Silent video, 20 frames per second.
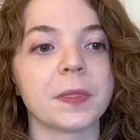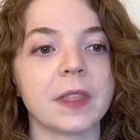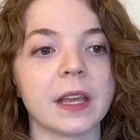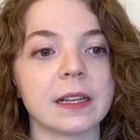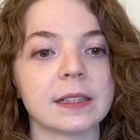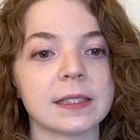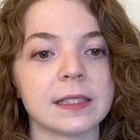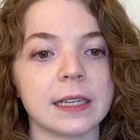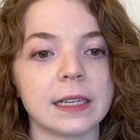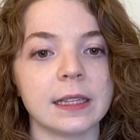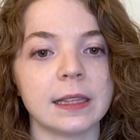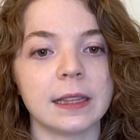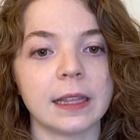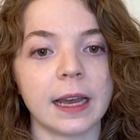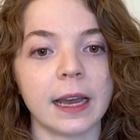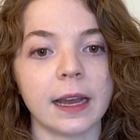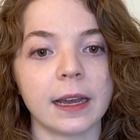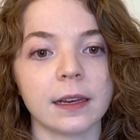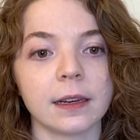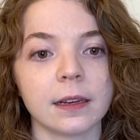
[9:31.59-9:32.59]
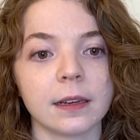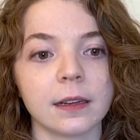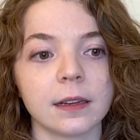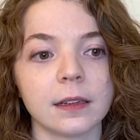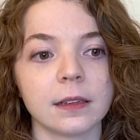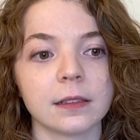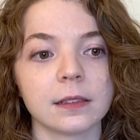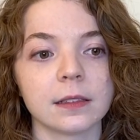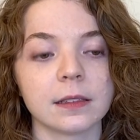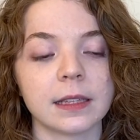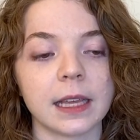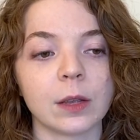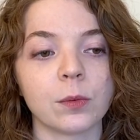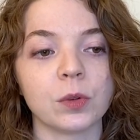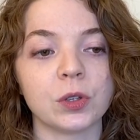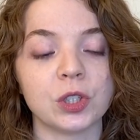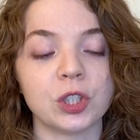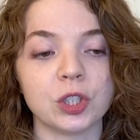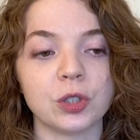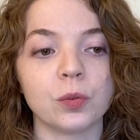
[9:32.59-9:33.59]
They said that they
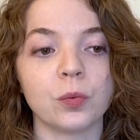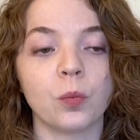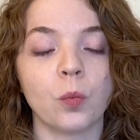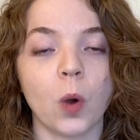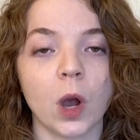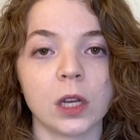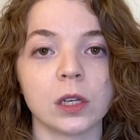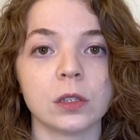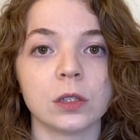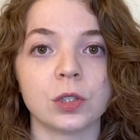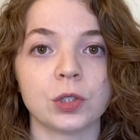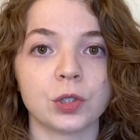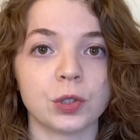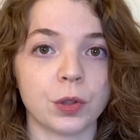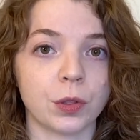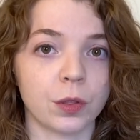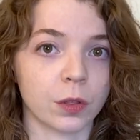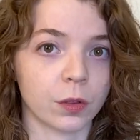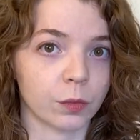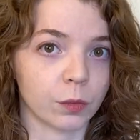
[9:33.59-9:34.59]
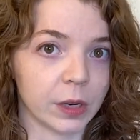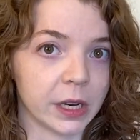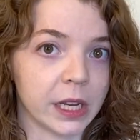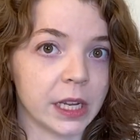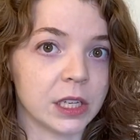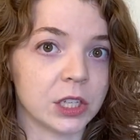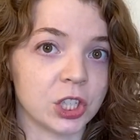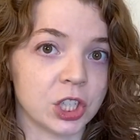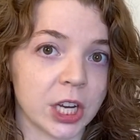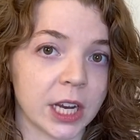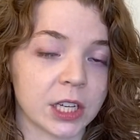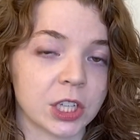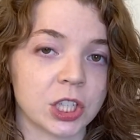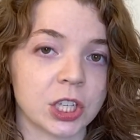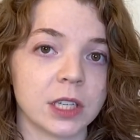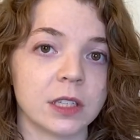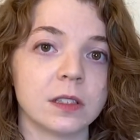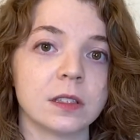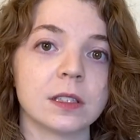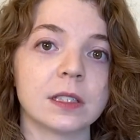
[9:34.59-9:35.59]
would do 1 to 3
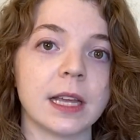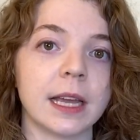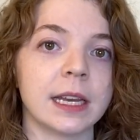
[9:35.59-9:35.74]
injections,